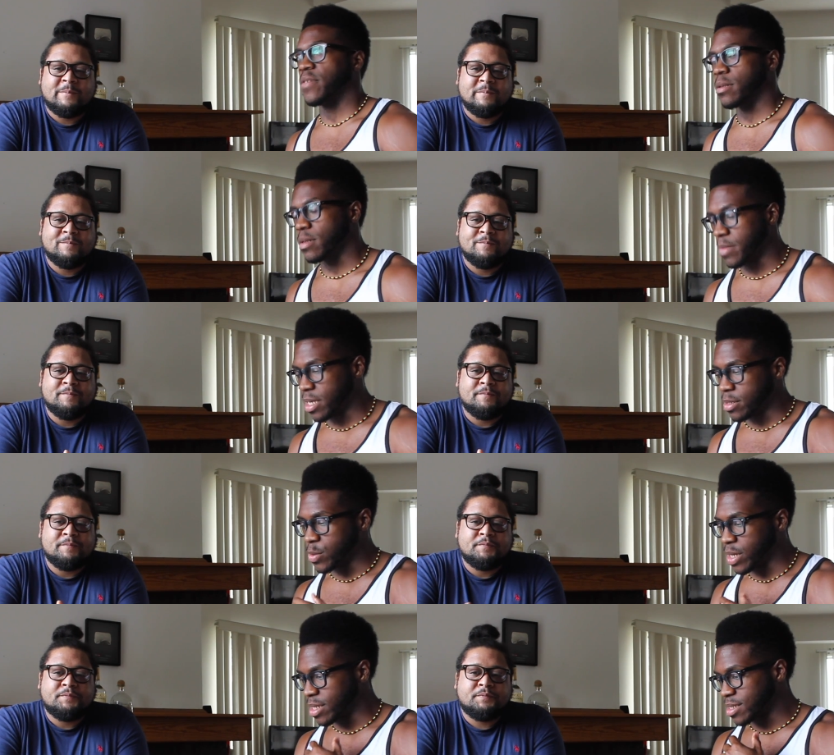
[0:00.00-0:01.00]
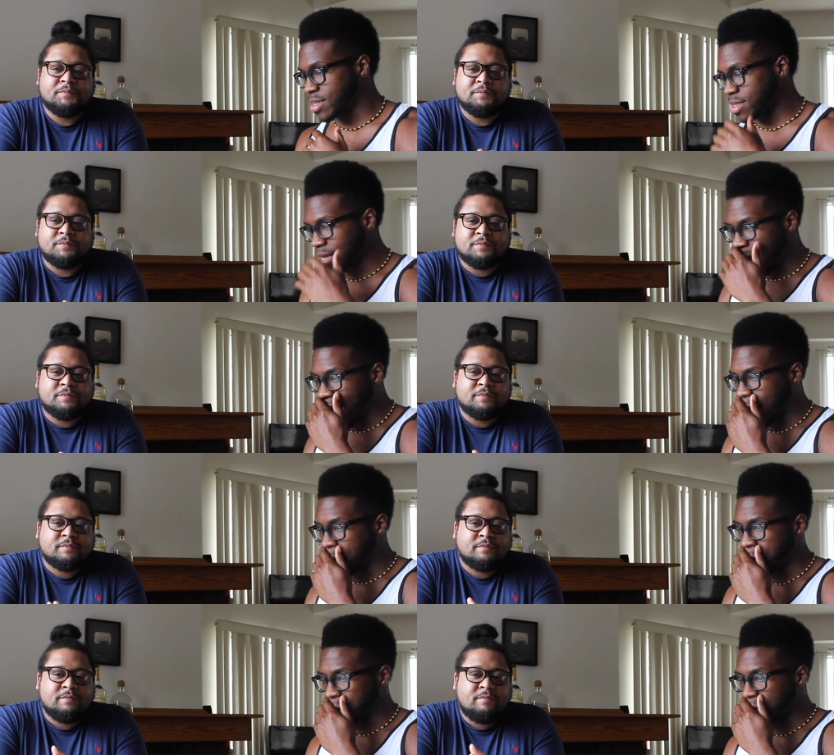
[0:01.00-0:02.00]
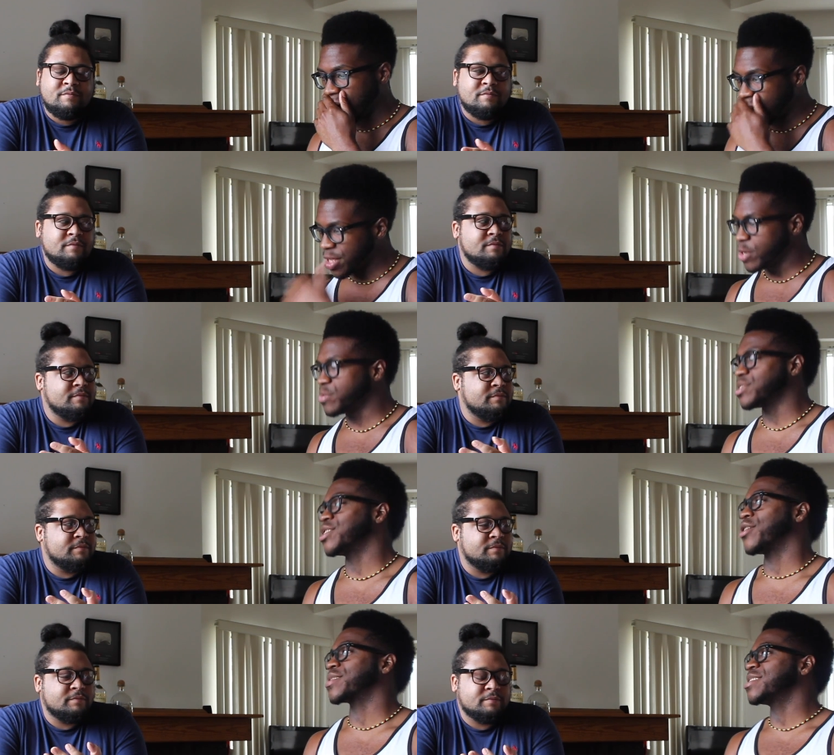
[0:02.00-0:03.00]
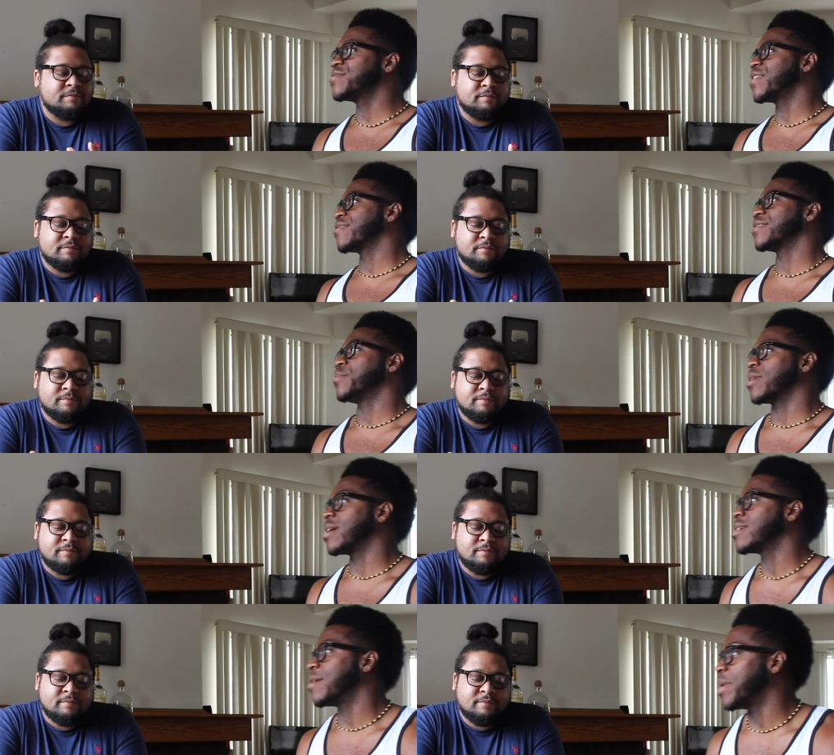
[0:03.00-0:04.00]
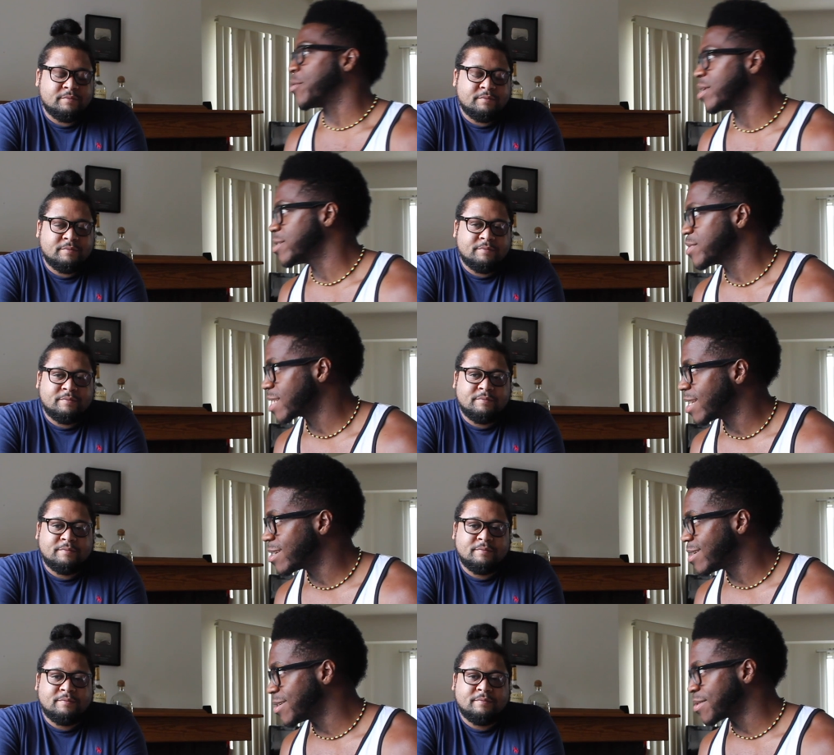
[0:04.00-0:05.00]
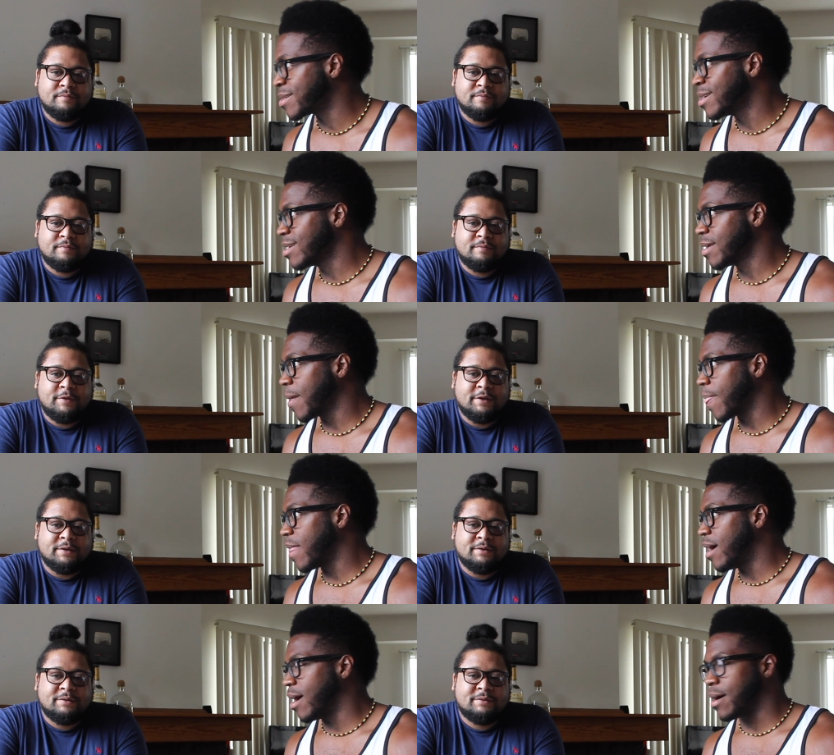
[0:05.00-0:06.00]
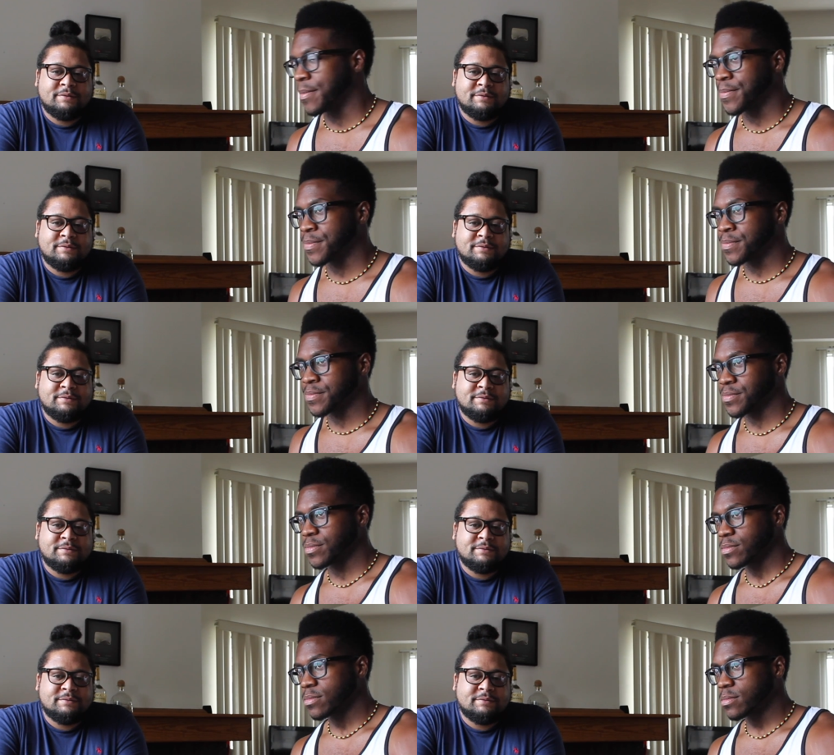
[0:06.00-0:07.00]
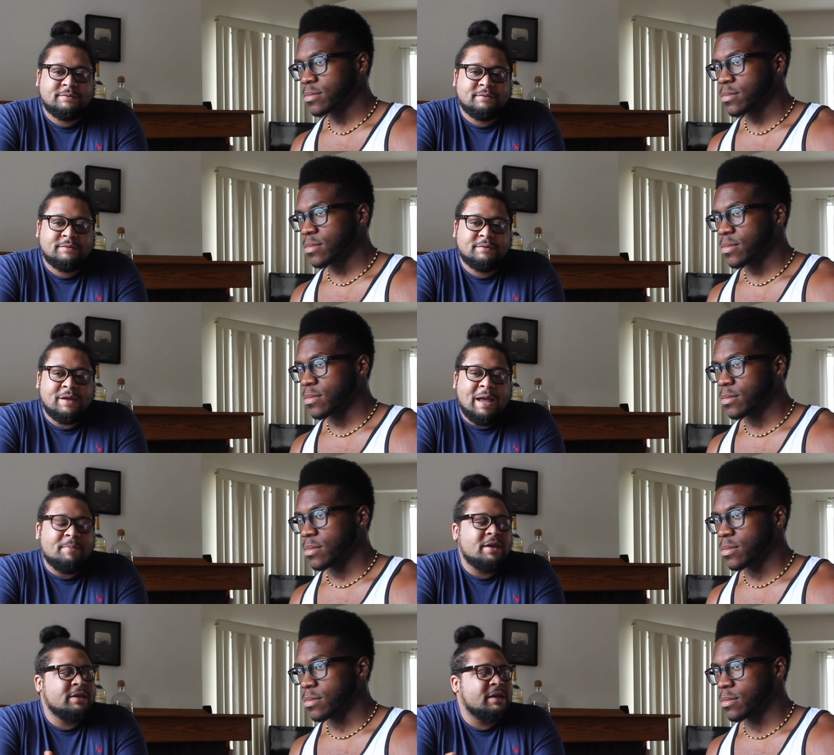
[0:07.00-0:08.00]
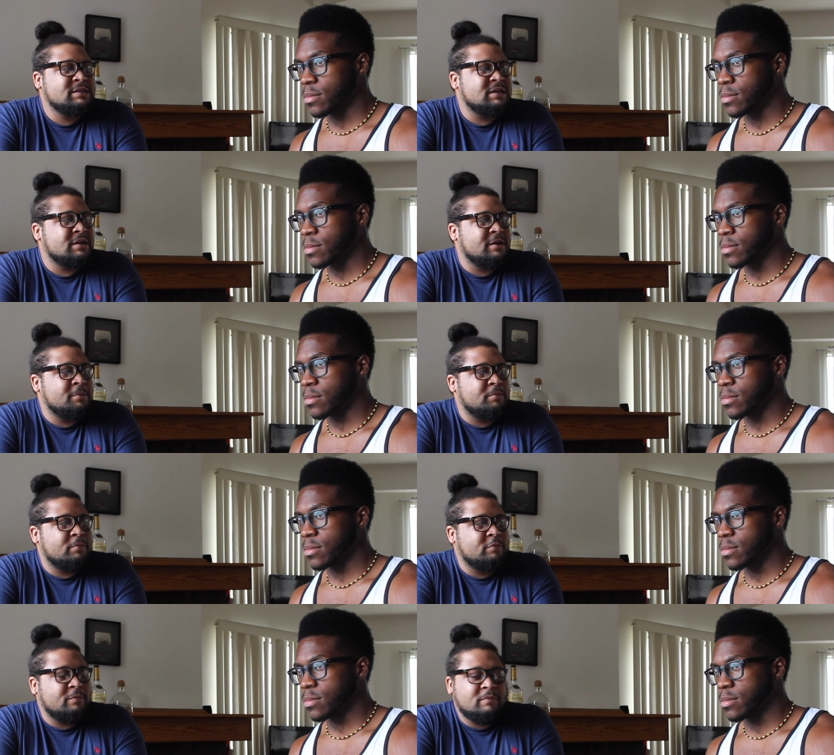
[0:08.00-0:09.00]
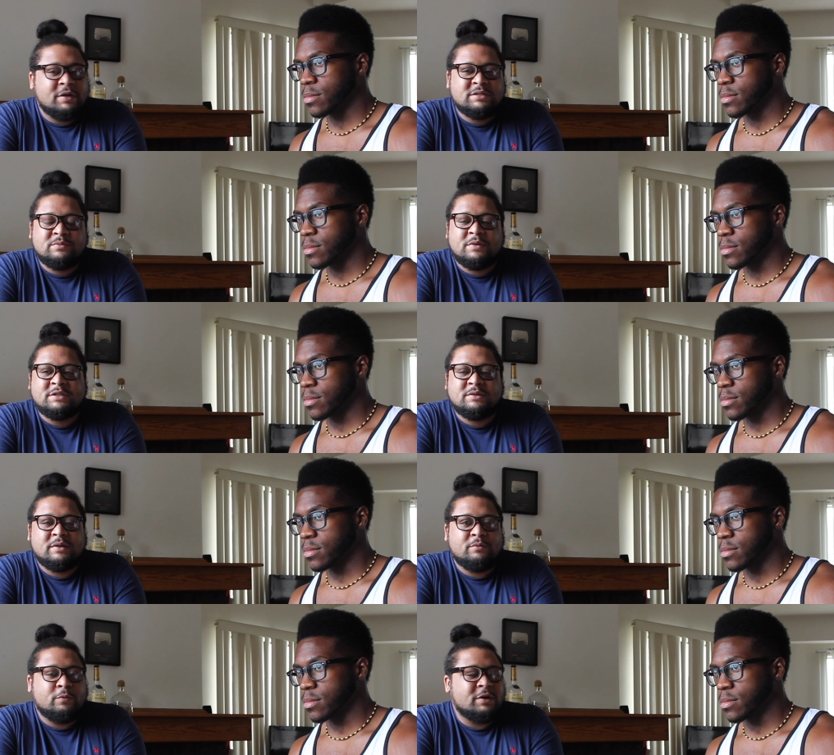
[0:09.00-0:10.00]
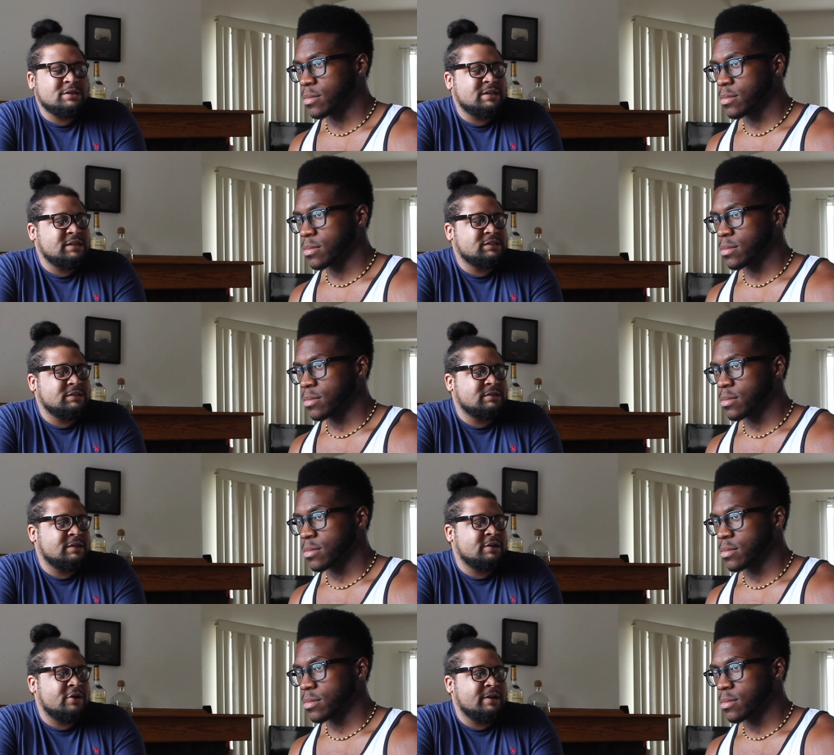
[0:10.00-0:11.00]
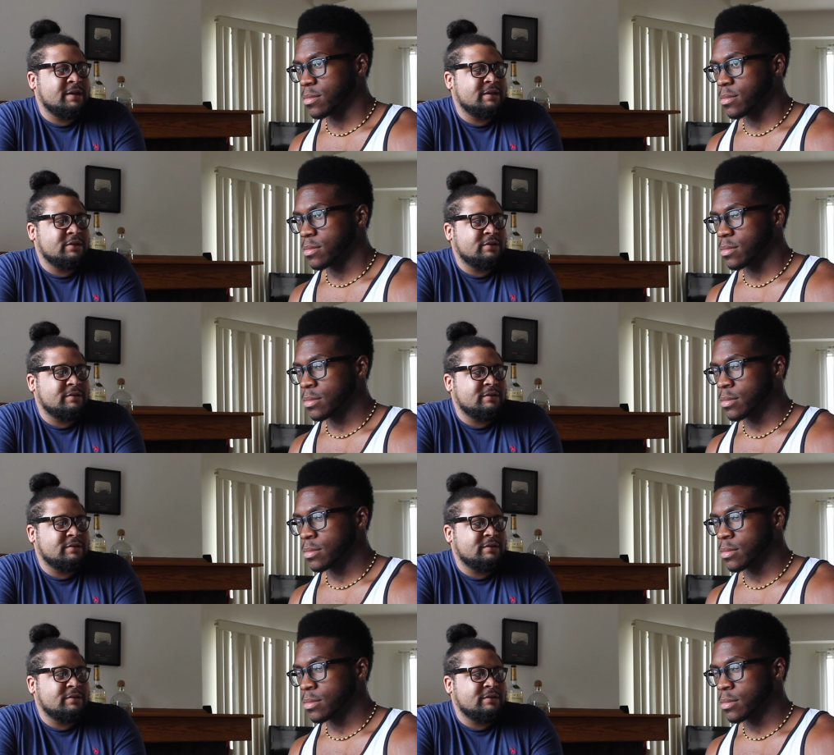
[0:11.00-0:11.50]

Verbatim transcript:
Speaker 1: funny to me it was how although it was jokes, he was very blunt about what he was saying though. Yeah.
Speaker 2: Um. I mean, his uh, his his workstation and all that.